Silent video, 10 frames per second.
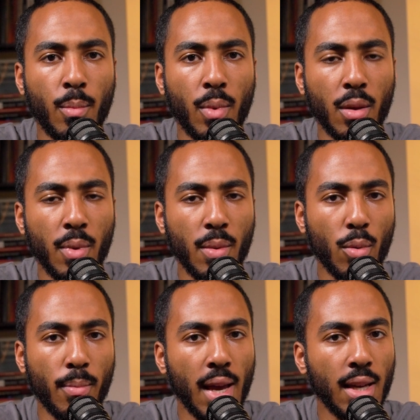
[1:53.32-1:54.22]
But the
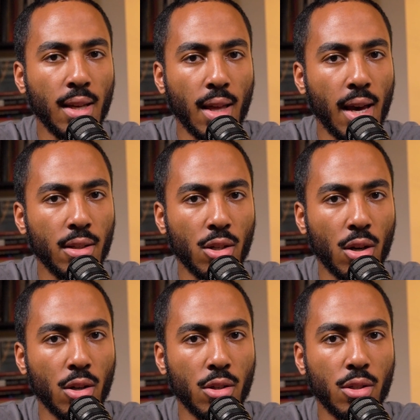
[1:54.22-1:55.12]
people making that
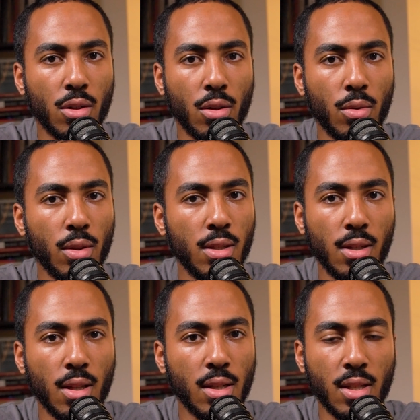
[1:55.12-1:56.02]
charge only
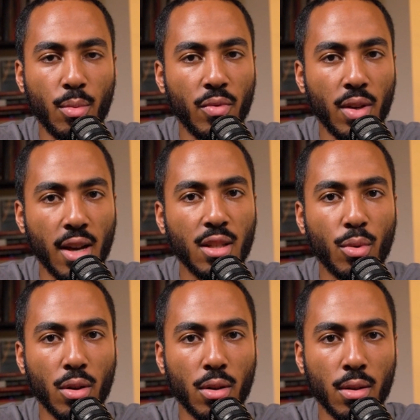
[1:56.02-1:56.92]
see the tip of the
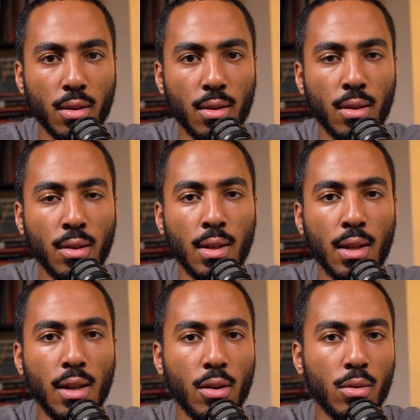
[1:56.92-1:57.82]
iceberg.
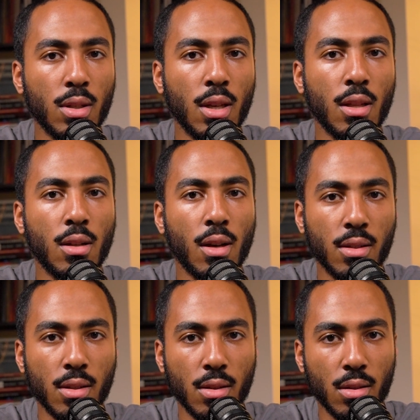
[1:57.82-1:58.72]
They don't see the
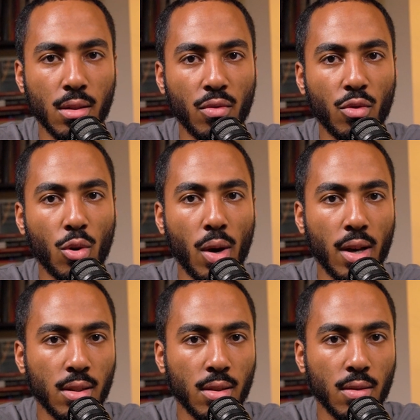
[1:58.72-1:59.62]
dozens of
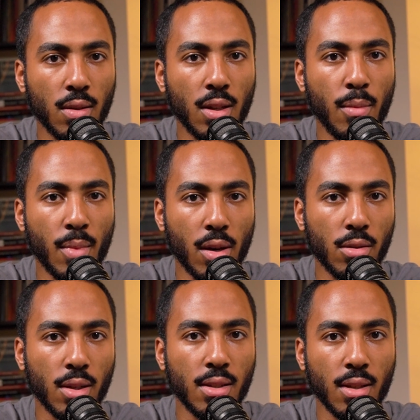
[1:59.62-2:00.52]
requests and
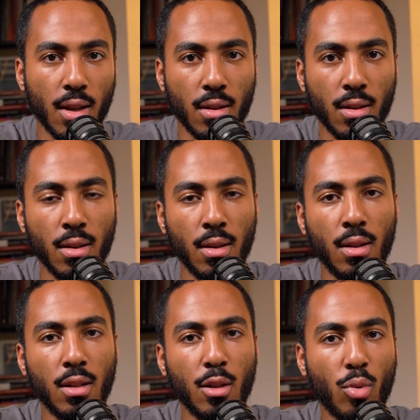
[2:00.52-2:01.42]
emails I send
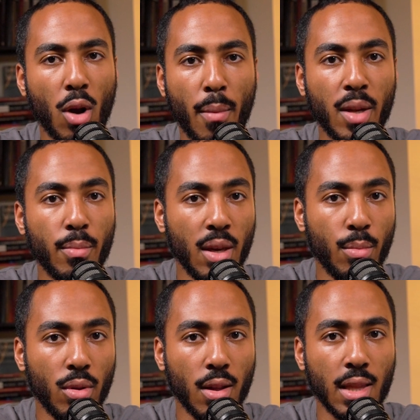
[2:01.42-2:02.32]
to prominent
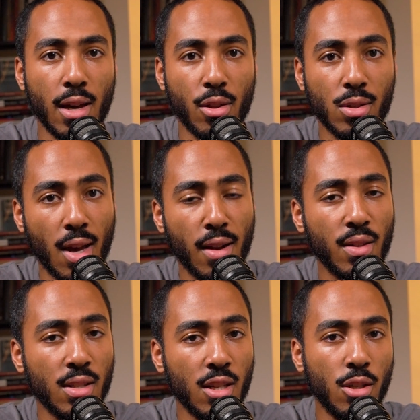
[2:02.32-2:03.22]
people on the other side
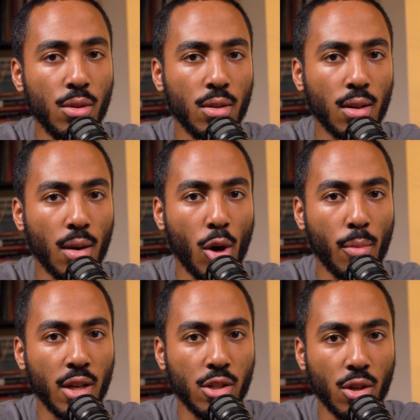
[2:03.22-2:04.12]
of this issue to come
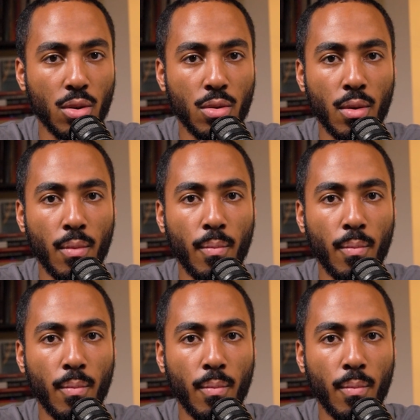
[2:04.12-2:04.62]
on my show,